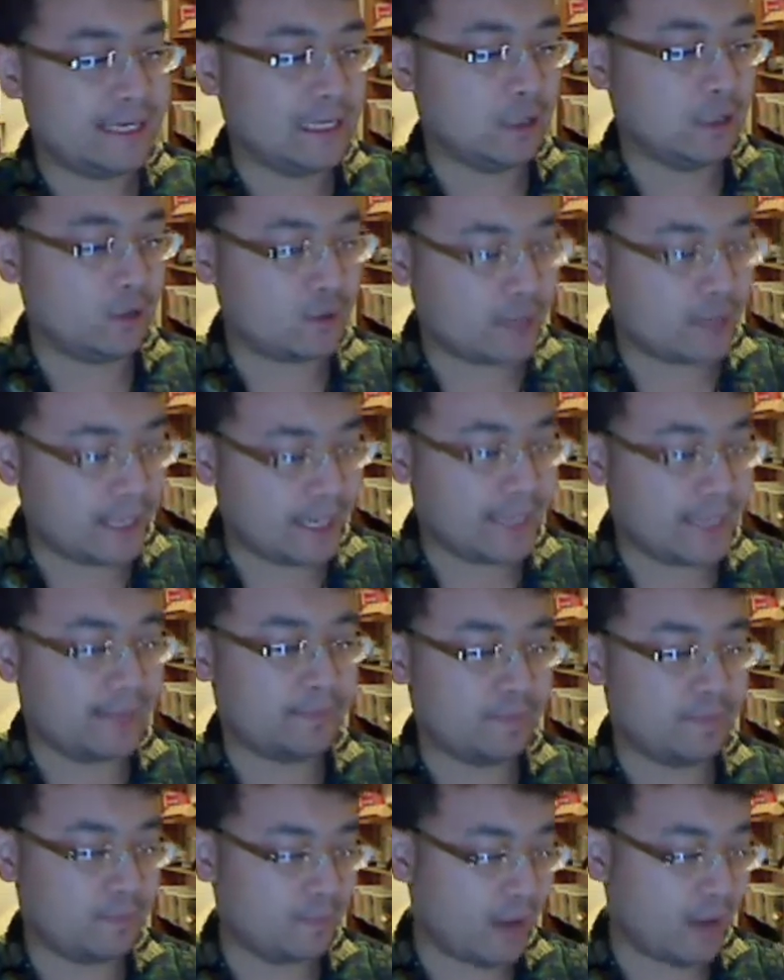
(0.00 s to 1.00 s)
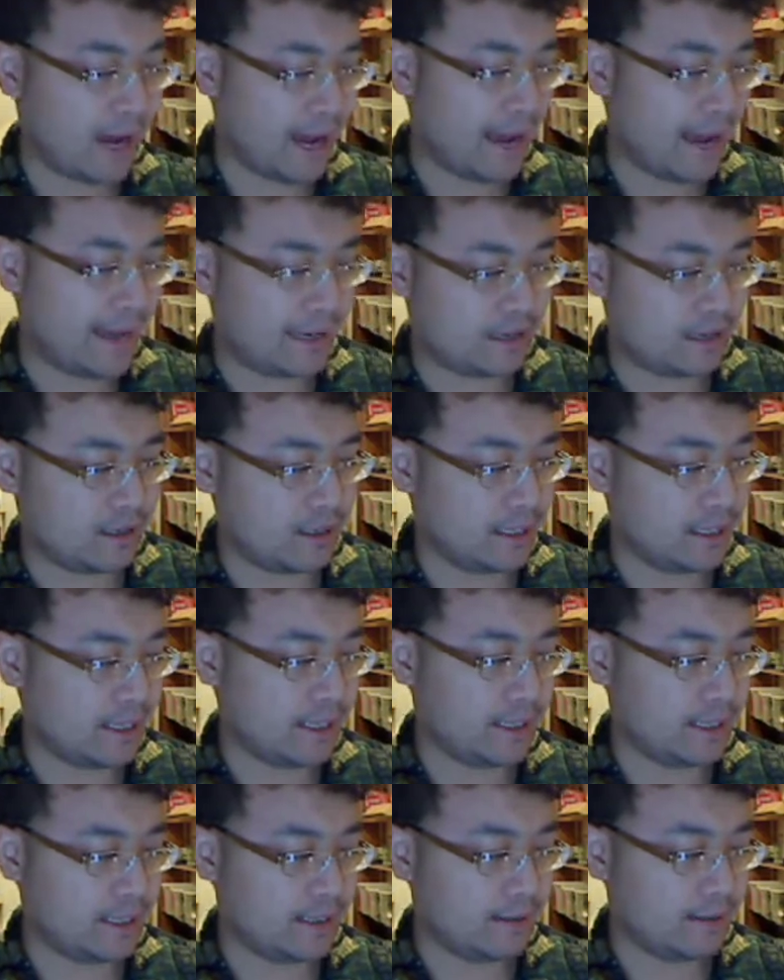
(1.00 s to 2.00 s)
okay, I
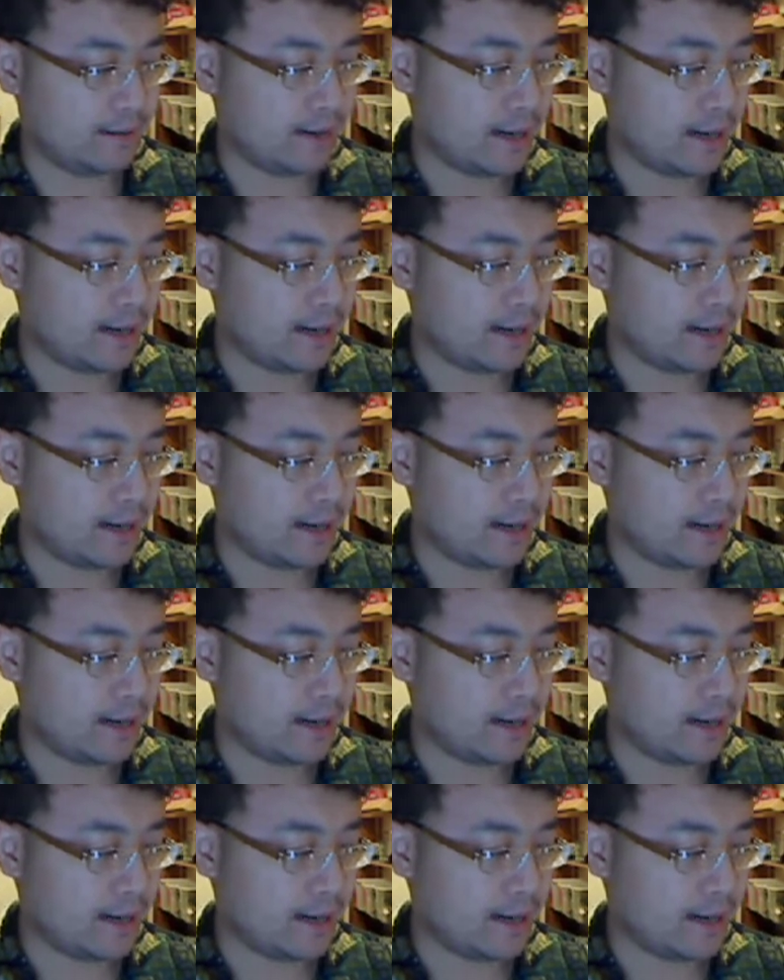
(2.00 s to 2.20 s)
can